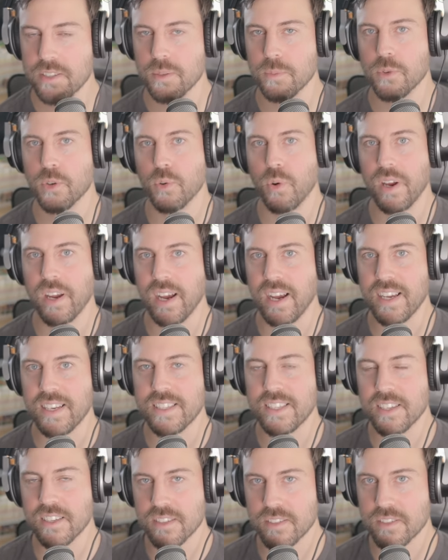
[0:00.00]
some great
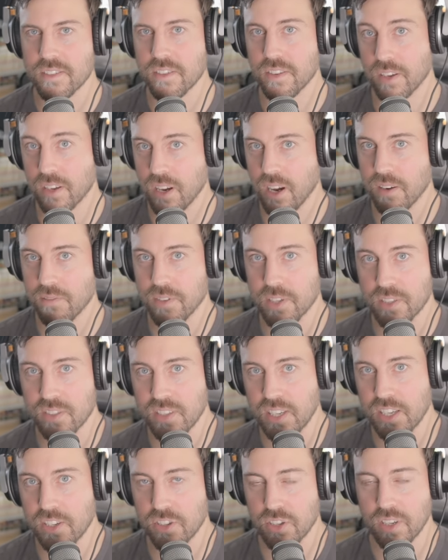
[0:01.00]
ideas to the
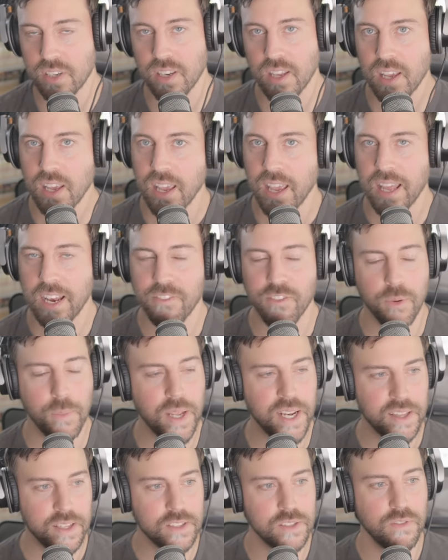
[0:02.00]
conversation. And if you
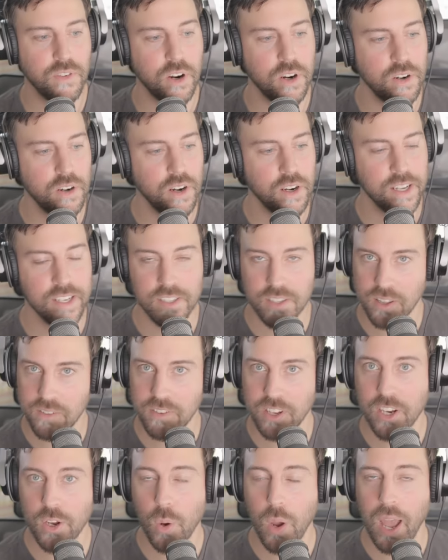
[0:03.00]
made it this far into the
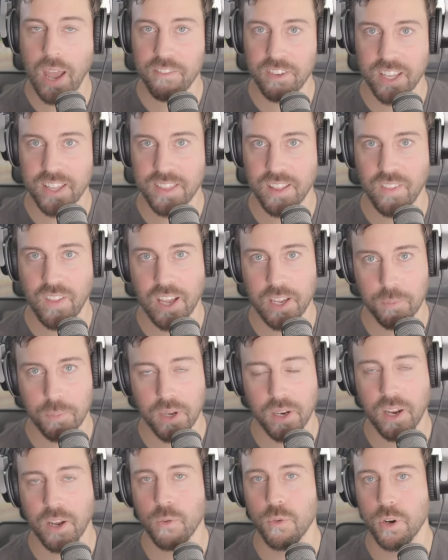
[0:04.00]
video, haven't hit the like
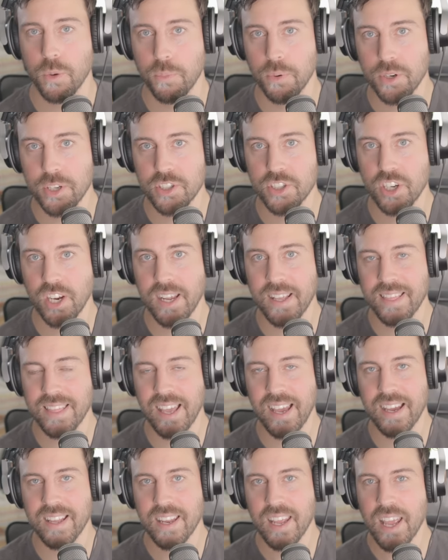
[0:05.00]
button, I would appreciate
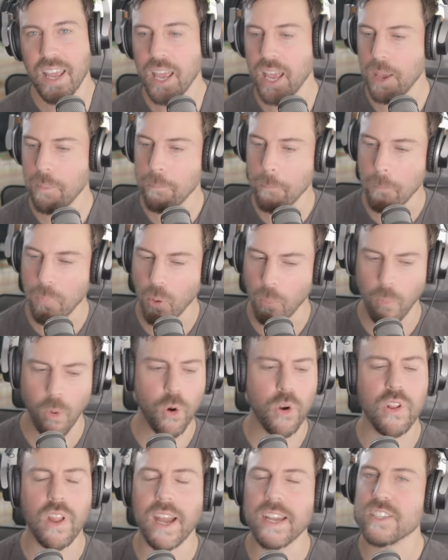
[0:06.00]
that. And the
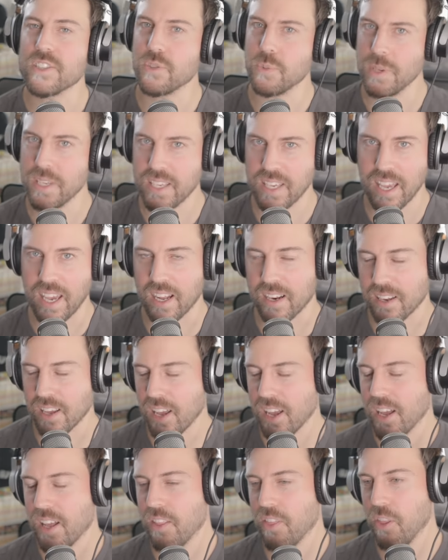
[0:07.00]
more likes we get,
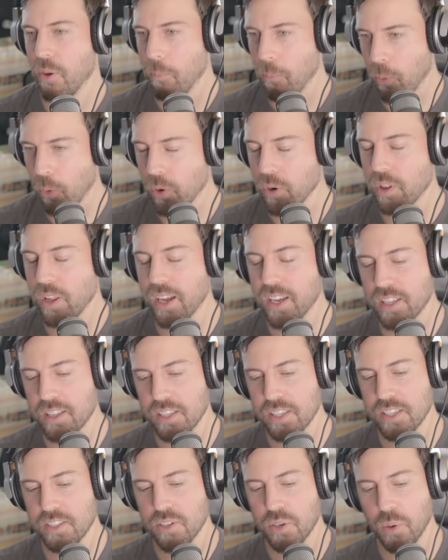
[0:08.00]
the more
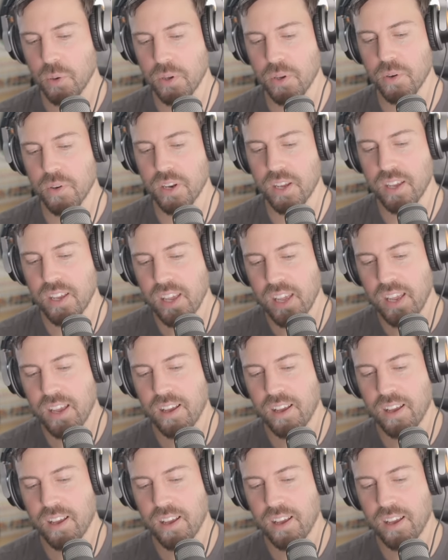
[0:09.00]
likely Toyota,